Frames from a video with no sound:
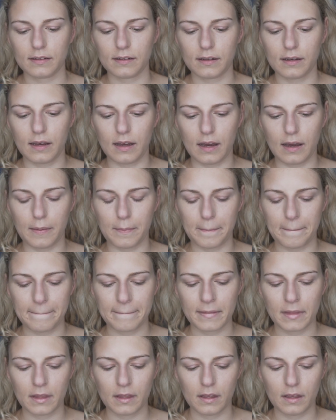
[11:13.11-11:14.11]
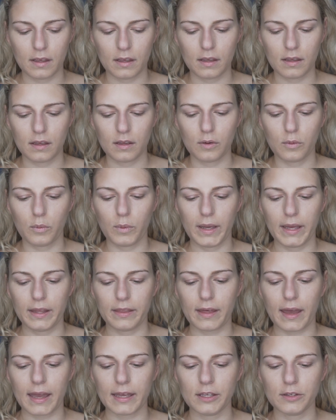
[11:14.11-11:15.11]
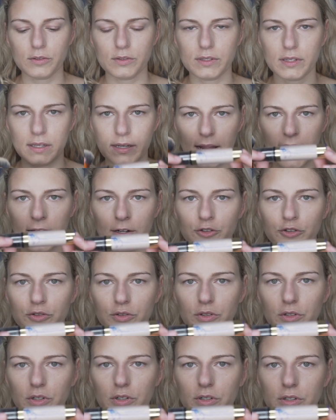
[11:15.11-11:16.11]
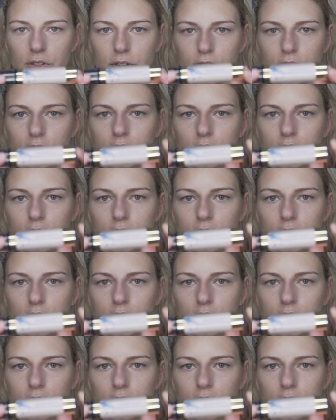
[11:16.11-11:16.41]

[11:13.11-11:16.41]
I use the natural